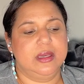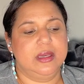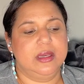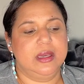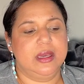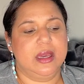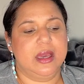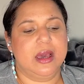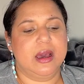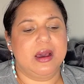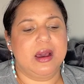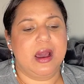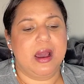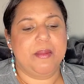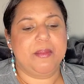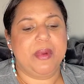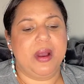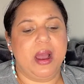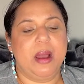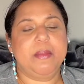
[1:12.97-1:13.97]

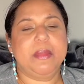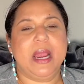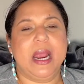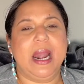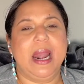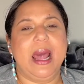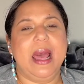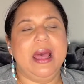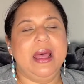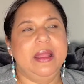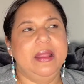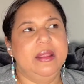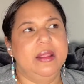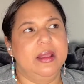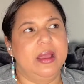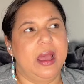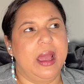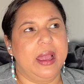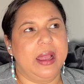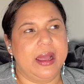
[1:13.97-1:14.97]
I'm glad
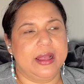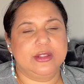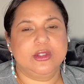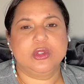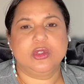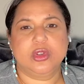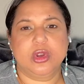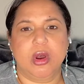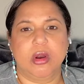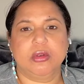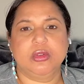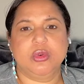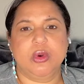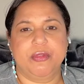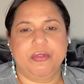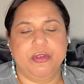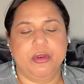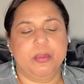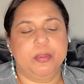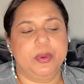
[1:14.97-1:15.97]
I got to talk to a
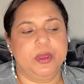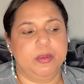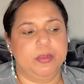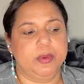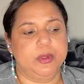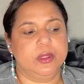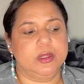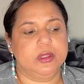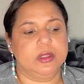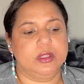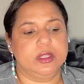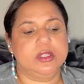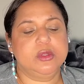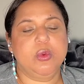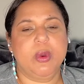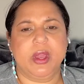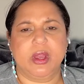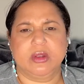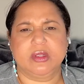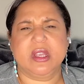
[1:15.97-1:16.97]
few people this
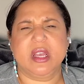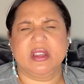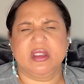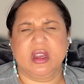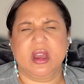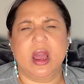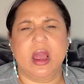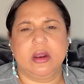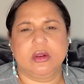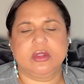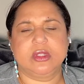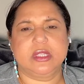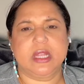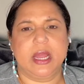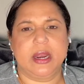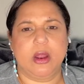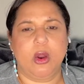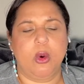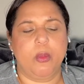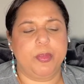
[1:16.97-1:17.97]
week, because I kind of
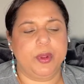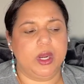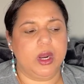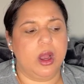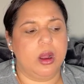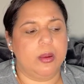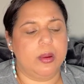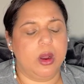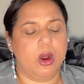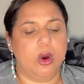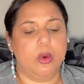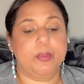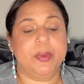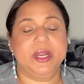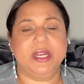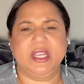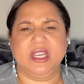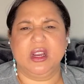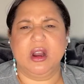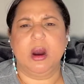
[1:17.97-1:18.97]
started
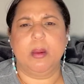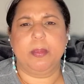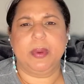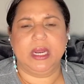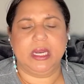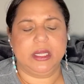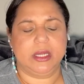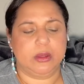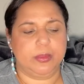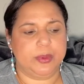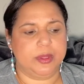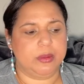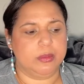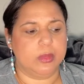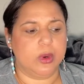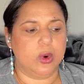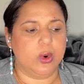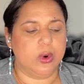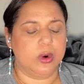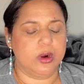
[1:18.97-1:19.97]
opening up a little bit
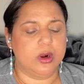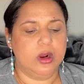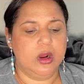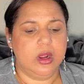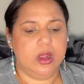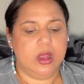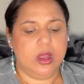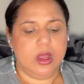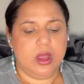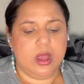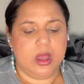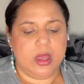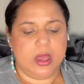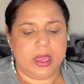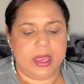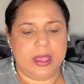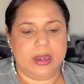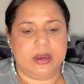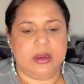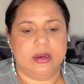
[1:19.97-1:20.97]
more
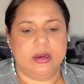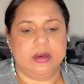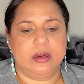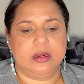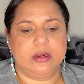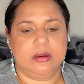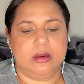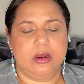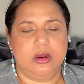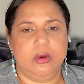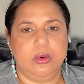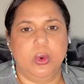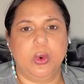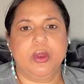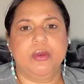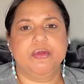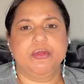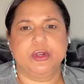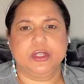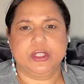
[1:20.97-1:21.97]
and
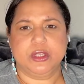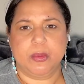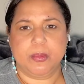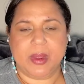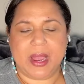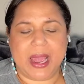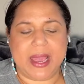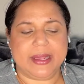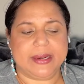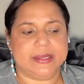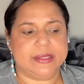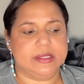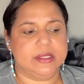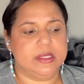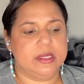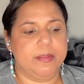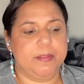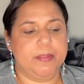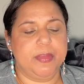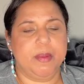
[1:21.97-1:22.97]
looking for some guidance
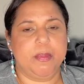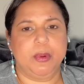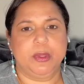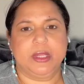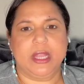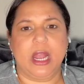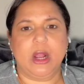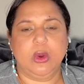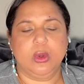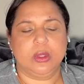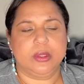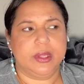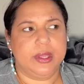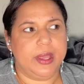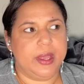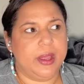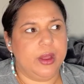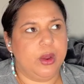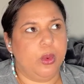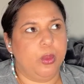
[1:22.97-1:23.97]
and people that could
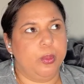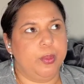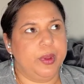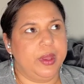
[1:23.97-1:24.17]
help.